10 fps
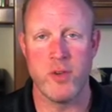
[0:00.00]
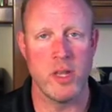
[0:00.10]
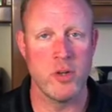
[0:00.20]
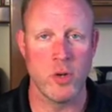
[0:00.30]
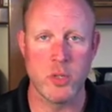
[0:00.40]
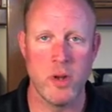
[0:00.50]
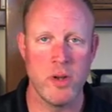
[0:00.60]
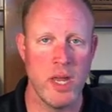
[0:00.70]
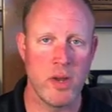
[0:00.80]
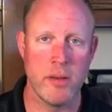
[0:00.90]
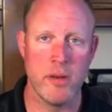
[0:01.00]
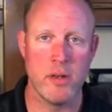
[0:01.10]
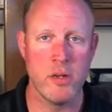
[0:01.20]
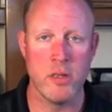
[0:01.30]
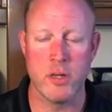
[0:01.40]
they told us one day we're
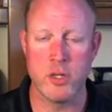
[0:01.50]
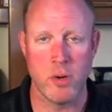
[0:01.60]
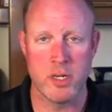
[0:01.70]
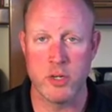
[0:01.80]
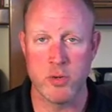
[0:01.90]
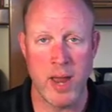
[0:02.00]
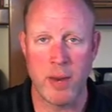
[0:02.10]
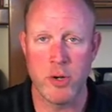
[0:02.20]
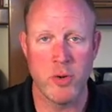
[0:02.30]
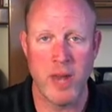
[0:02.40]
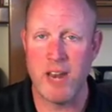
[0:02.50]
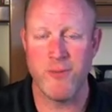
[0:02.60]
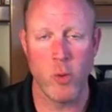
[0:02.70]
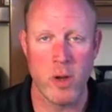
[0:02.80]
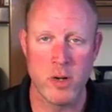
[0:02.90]
coming to track, we're doing
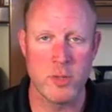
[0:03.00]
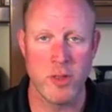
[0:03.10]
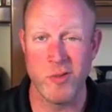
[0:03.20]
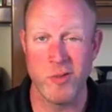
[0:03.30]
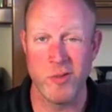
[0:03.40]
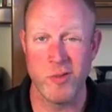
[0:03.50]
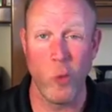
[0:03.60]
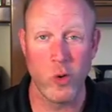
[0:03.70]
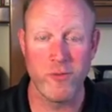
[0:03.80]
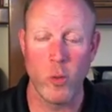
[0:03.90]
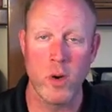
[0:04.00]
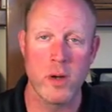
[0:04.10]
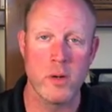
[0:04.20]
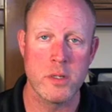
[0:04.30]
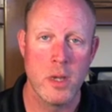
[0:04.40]
8 400s rather than 4
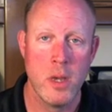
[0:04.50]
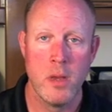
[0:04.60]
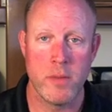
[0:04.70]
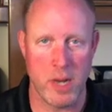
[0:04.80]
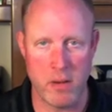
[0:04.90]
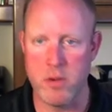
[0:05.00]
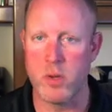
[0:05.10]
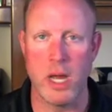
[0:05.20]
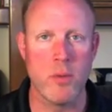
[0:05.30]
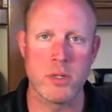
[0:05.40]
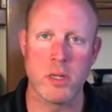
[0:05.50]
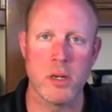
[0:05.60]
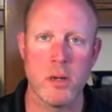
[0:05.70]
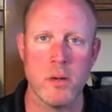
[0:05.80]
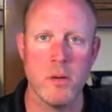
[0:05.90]
400s, but I knew what I was going
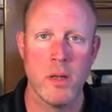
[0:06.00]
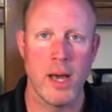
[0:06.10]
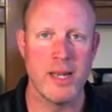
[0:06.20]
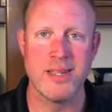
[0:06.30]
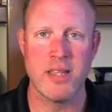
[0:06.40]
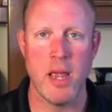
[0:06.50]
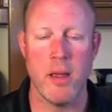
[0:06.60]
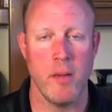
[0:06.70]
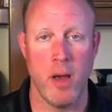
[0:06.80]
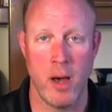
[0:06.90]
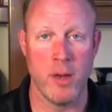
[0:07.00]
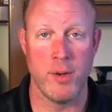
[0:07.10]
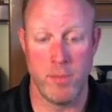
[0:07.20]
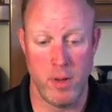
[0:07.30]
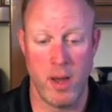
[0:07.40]
to do. I didn't say
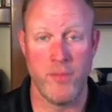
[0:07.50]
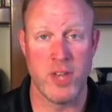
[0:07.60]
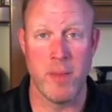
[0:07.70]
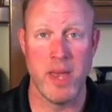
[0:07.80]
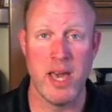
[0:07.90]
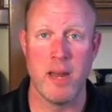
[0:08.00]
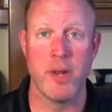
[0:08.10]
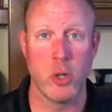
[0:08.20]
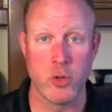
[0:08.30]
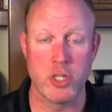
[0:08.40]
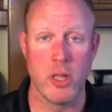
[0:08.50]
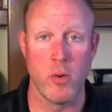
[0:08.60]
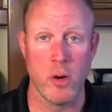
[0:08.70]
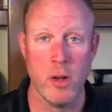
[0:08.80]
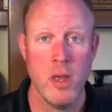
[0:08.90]
off the top of my head I'm going to go
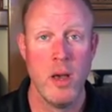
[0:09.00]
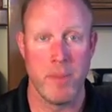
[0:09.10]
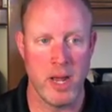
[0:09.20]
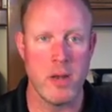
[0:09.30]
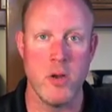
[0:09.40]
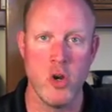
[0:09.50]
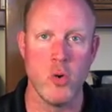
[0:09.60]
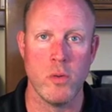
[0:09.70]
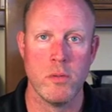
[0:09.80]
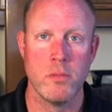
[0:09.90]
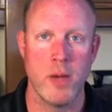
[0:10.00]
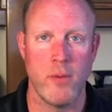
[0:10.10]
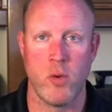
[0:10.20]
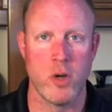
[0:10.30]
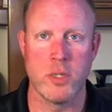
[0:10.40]
slower, but I knew,
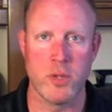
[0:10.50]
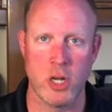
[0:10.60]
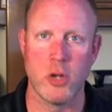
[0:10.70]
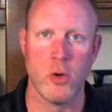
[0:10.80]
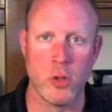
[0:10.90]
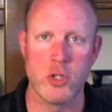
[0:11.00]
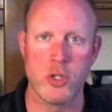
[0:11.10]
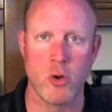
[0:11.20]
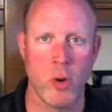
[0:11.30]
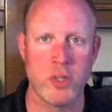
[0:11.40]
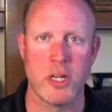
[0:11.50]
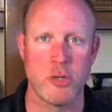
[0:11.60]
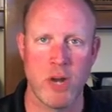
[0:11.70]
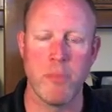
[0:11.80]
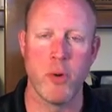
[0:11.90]
of course, I was going to go a little slower. I wasn't going
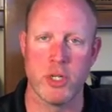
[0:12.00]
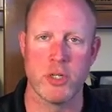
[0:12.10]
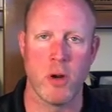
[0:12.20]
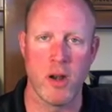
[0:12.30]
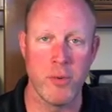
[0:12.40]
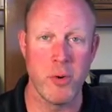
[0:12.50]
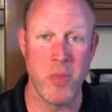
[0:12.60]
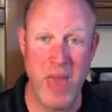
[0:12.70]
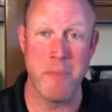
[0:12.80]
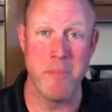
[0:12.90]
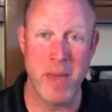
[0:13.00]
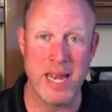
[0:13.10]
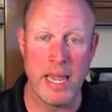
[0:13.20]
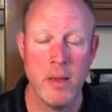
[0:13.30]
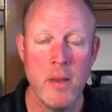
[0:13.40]
to try to push as hard if I'm doing that
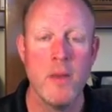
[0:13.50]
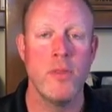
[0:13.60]
many.